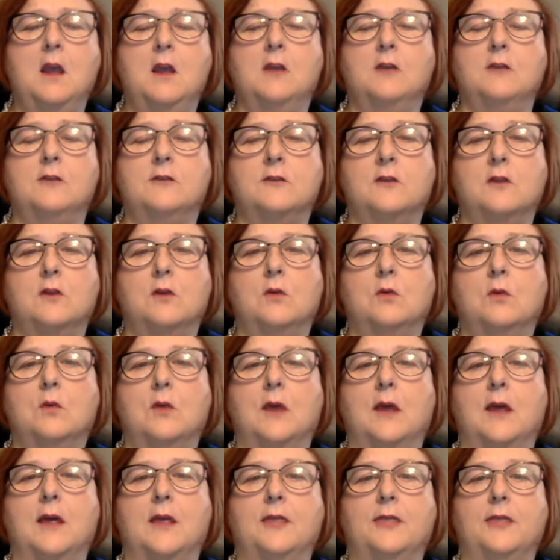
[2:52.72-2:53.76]
So
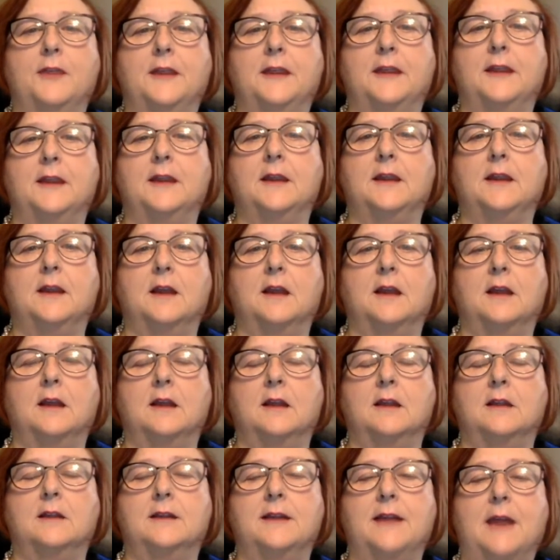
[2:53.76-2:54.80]
the
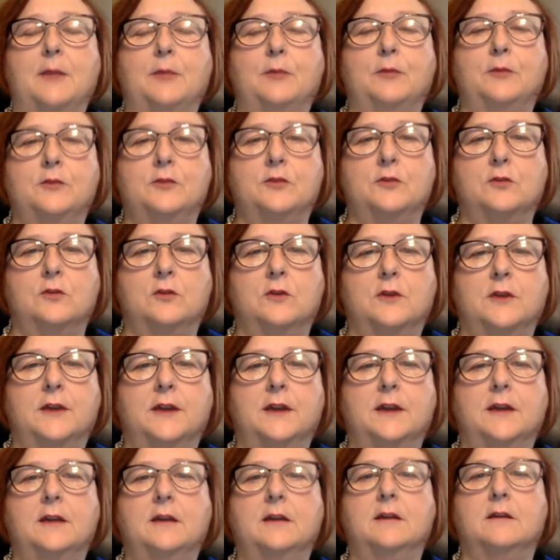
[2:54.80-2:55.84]

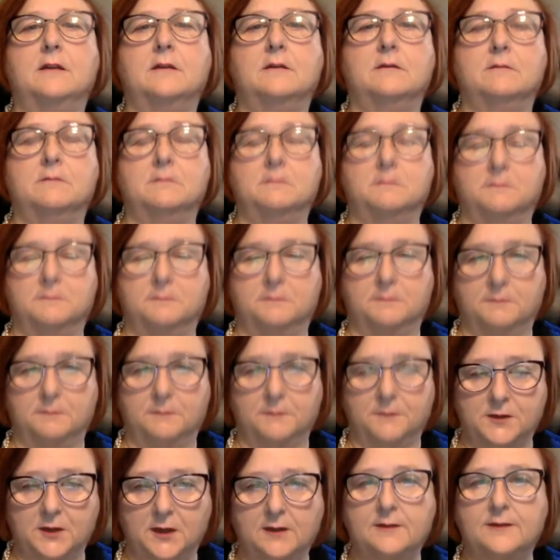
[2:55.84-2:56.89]
laboratory
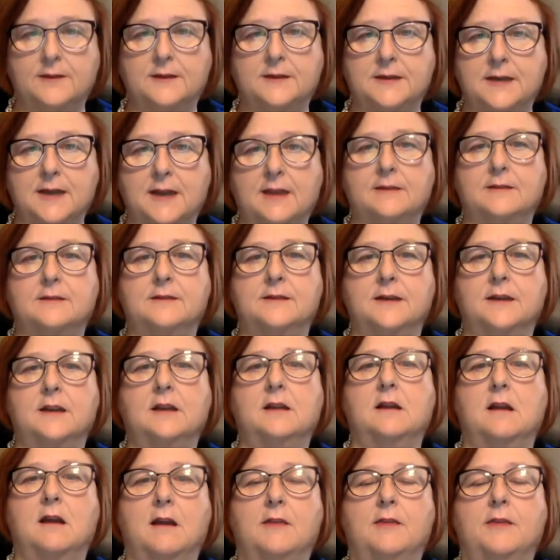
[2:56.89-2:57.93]
does the
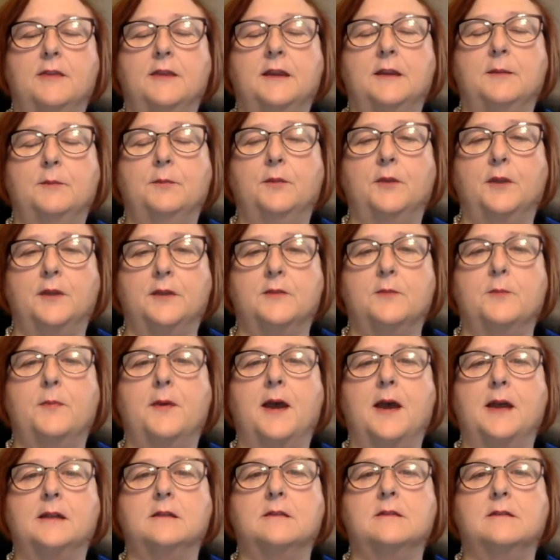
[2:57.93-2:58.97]
testing on the blood
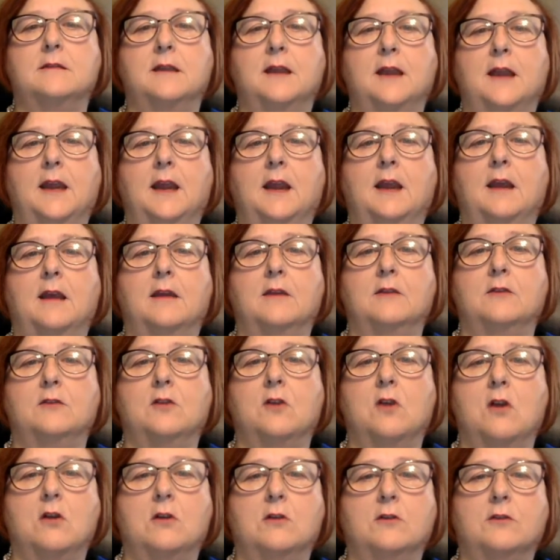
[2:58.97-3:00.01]
spots and
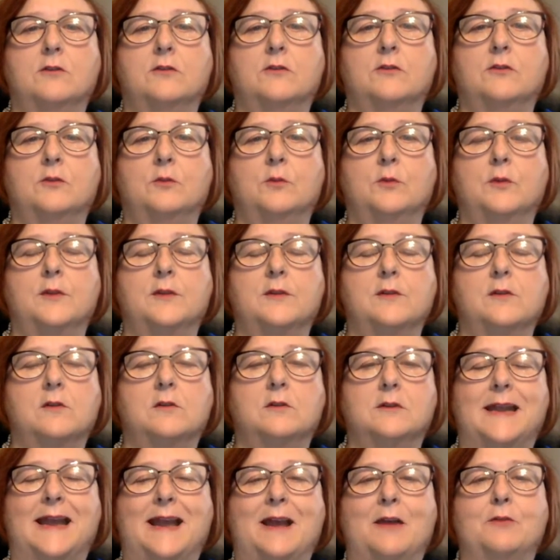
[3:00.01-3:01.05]
calls the
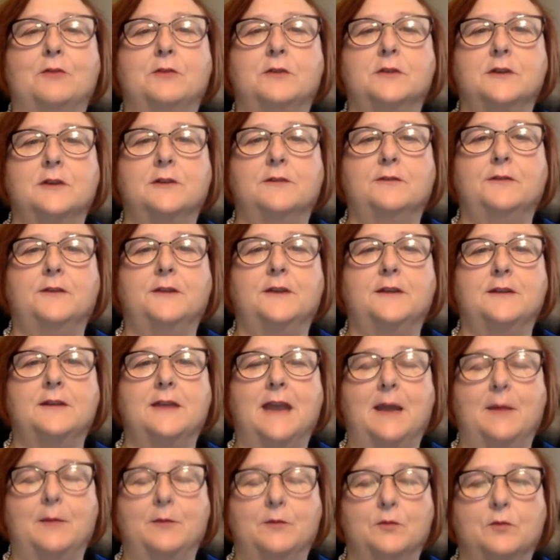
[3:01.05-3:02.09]
result out if it's
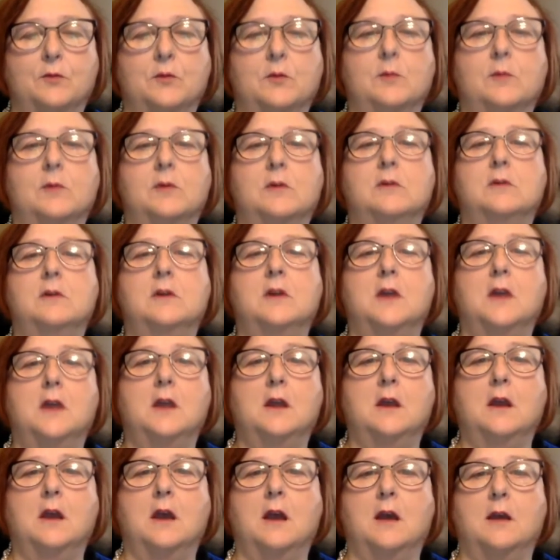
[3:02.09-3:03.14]
abnormal,
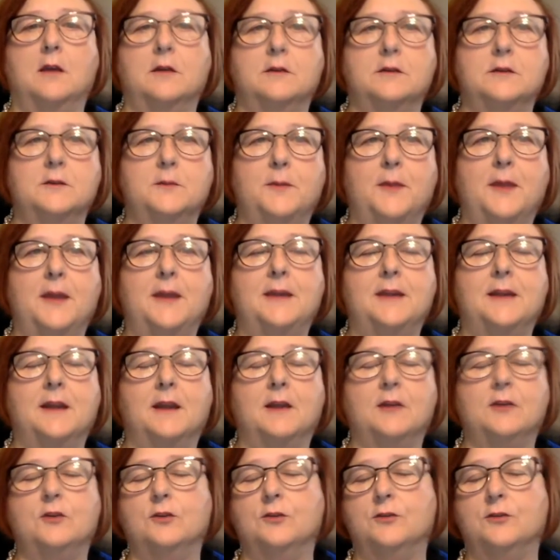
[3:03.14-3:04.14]
depending on your